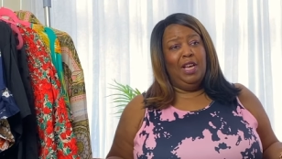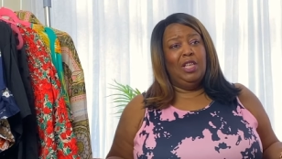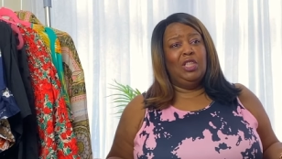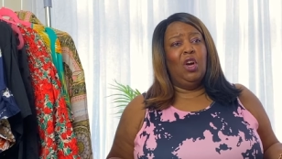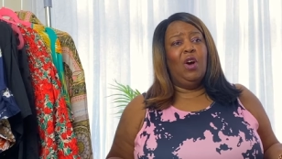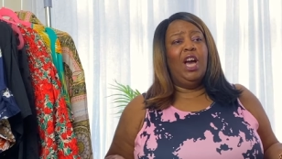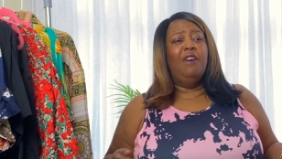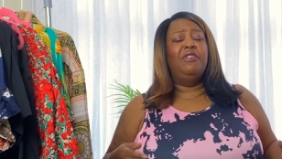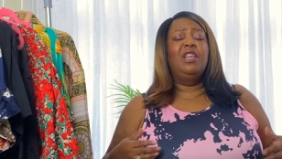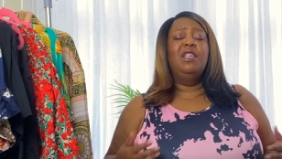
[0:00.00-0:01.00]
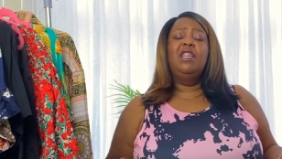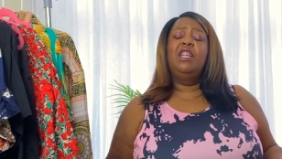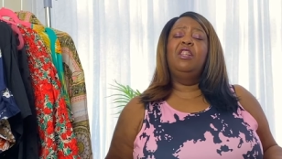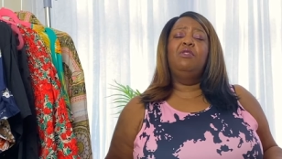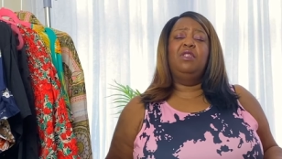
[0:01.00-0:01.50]
So I have to consider
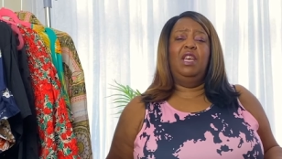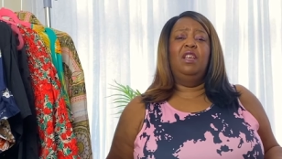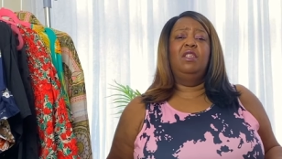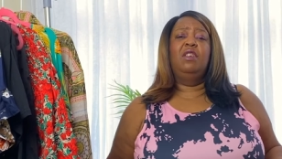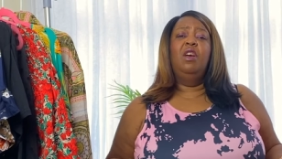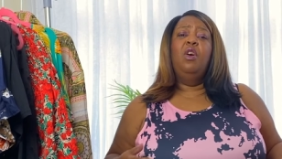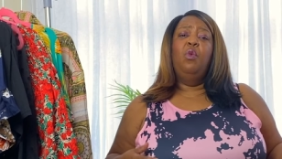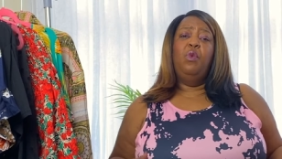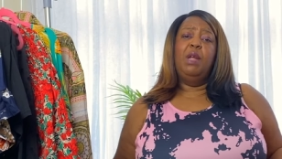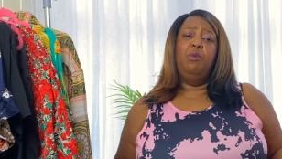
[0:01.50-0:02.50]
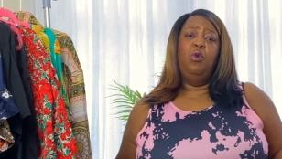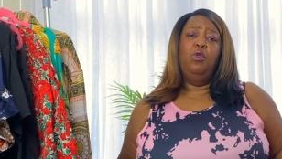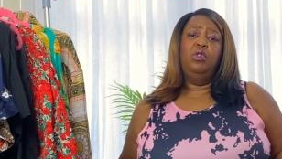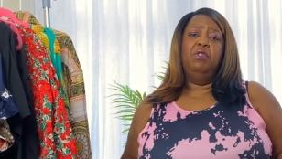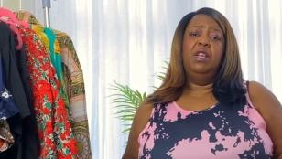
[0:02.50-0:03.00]
those things when I'm
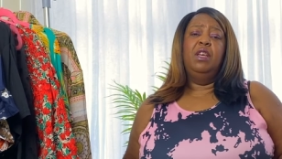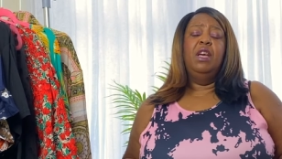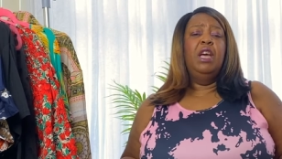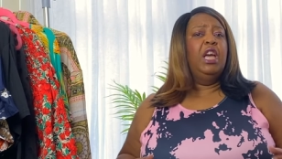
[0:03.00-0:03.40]
ordering.